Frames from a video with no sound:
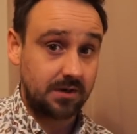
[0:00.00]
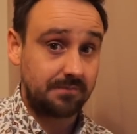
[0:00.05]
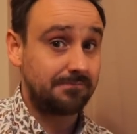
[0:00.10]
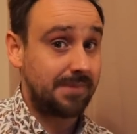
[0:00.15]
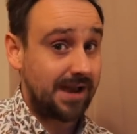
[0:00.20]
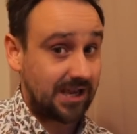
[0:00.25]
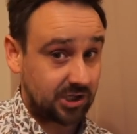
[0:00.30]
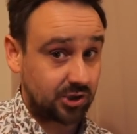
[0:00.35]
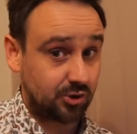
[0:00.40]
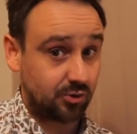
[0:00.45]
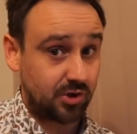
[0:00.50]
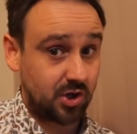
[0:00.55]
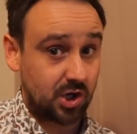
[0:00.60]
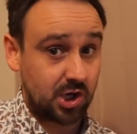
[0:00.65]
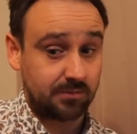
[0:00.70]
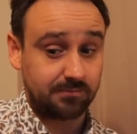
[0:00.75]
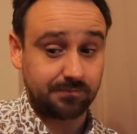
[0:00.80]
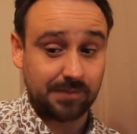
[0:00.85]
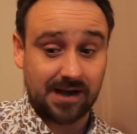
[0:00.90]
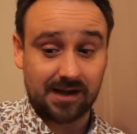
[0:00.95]
Make sure you
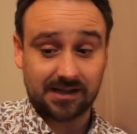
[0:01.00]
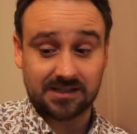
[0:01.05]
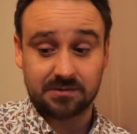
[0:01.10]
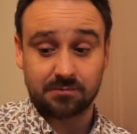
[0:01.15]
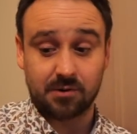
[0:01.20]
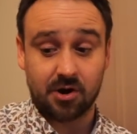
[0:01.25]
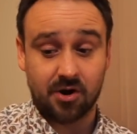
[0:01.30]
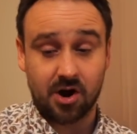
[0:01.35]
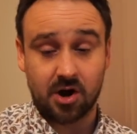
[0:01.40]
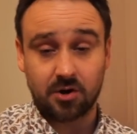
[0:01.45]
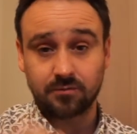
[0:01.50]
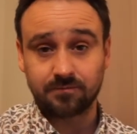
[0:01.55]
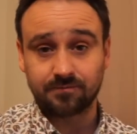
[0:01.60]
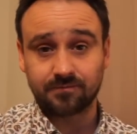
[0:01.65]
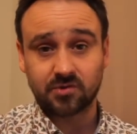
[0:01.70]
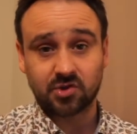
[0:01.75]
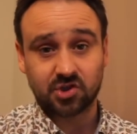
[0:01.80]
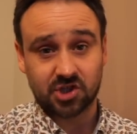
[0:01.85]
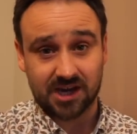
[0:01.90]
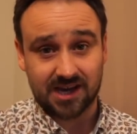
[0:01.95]
come back tomorrow,
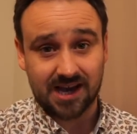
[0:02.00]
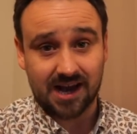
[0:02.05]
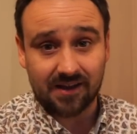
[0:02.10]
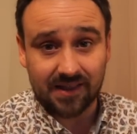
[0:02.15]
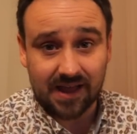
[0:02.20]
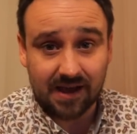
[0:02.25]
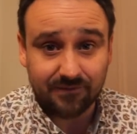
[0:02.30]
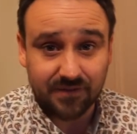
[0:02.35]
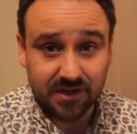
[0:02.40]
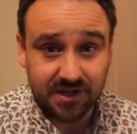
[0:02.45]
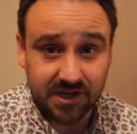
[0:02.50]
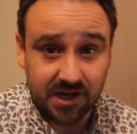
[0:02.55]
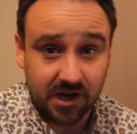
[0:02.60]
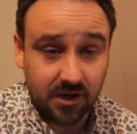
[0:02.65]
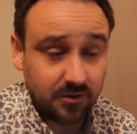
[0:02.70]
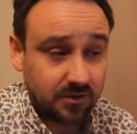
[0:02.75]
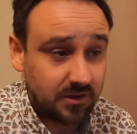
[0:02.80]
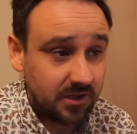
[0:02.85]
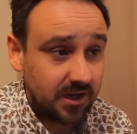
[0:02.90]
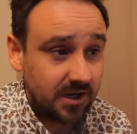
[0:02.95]
check out that
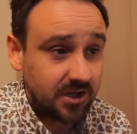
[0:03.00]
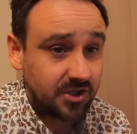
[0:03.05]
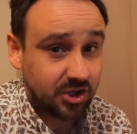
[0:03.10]
video.